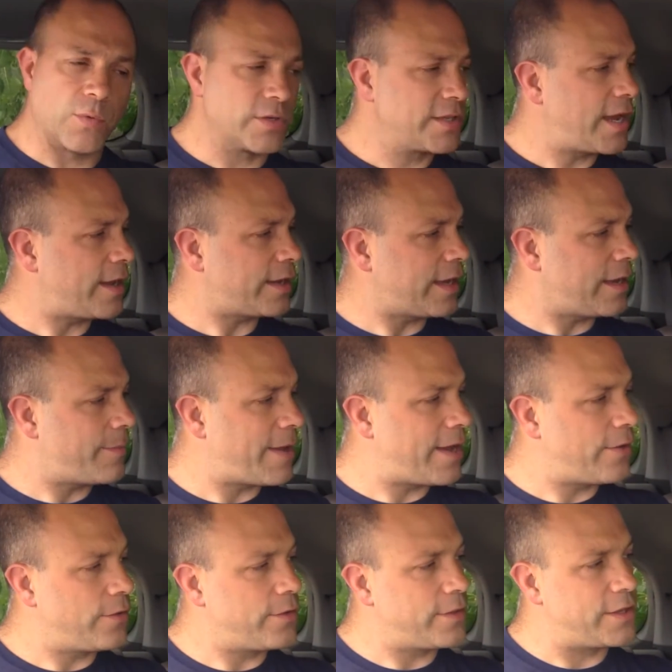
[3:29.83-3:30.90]
we're talking
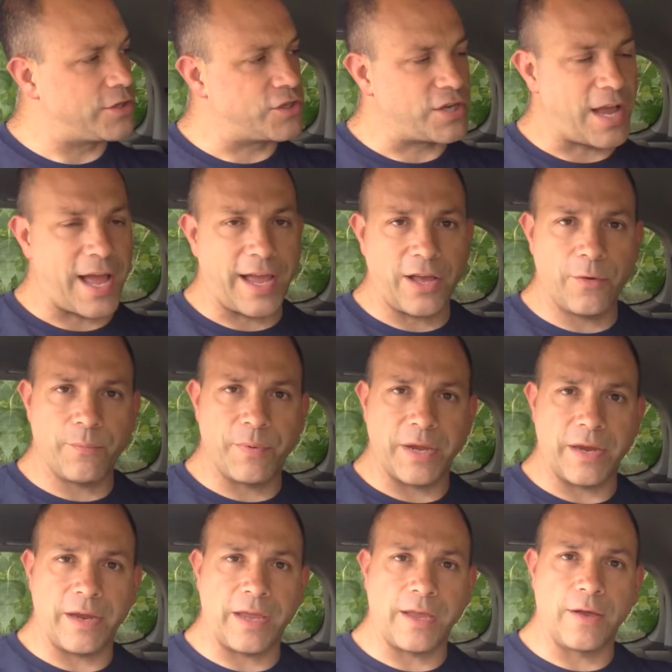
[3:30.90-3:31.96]
about the child
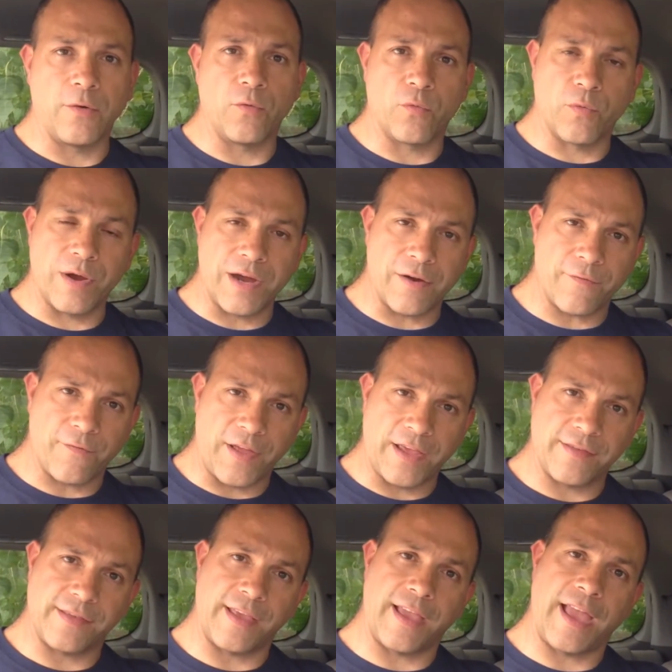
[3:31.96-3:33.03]
being
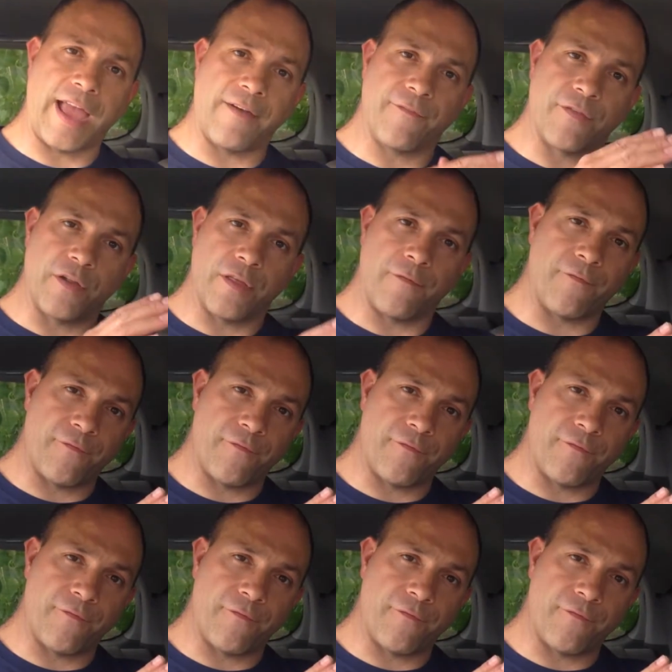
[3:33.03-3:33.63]
rear-facing for